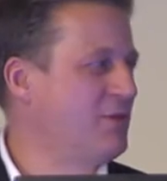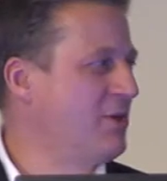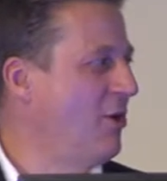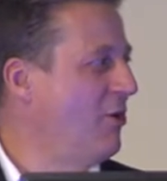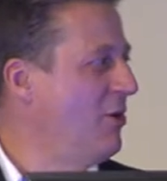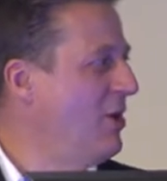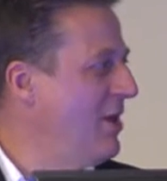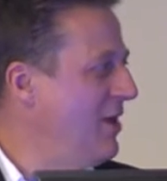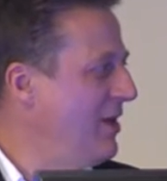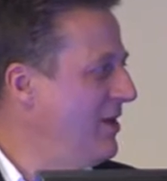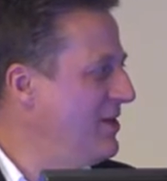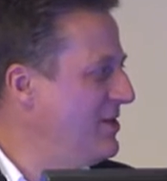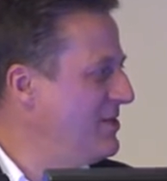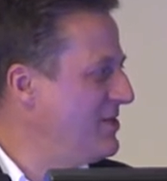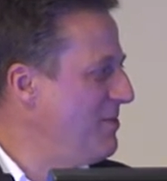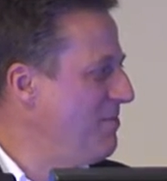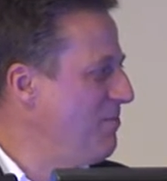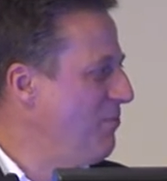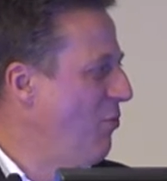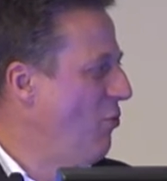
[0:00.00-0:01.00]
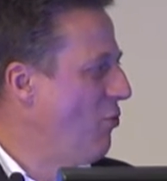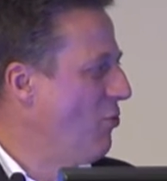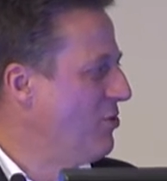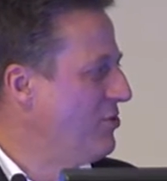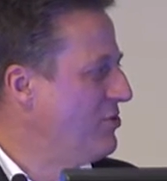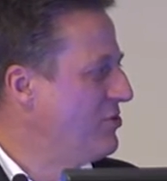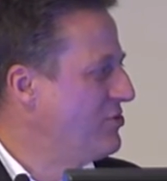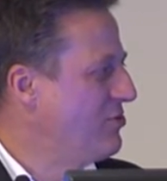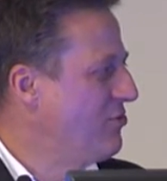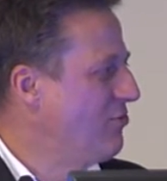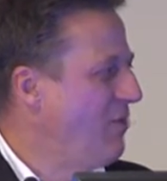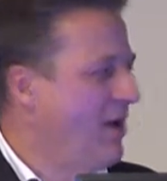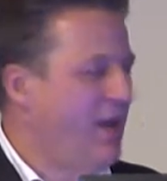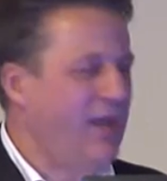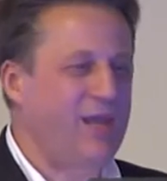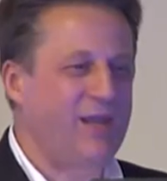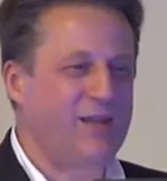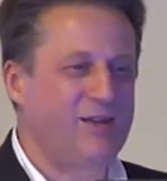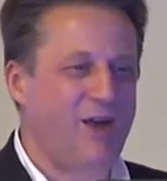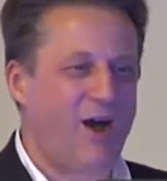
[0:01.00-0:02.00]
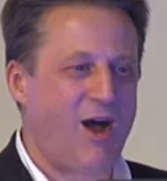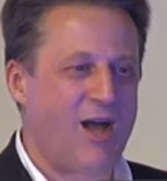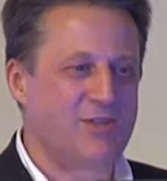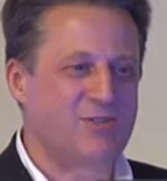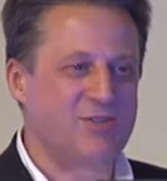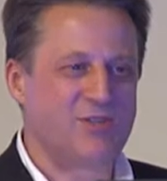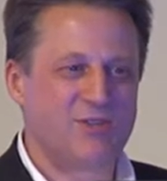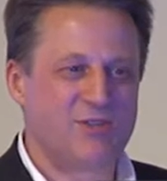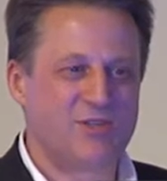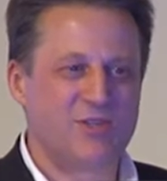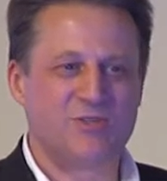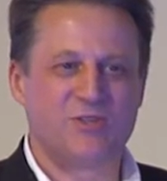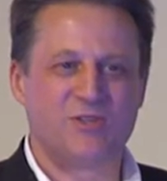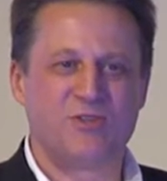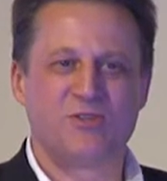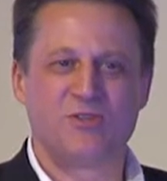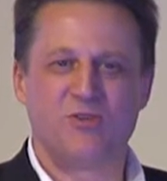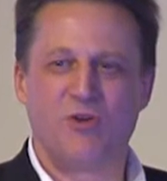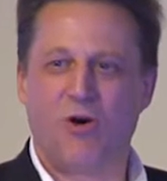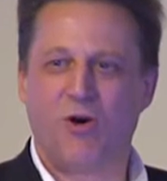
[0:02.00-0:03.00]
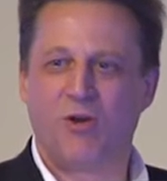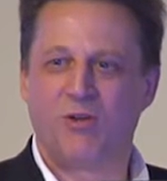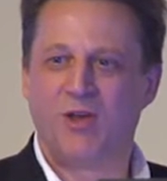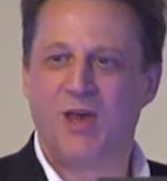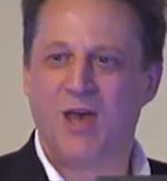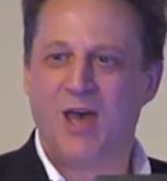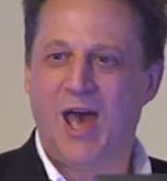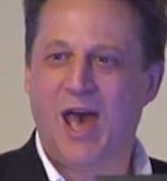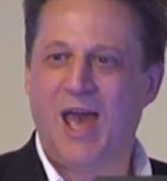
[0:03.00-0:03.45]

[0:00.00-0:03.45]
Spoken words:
So it is important to recognise that this is not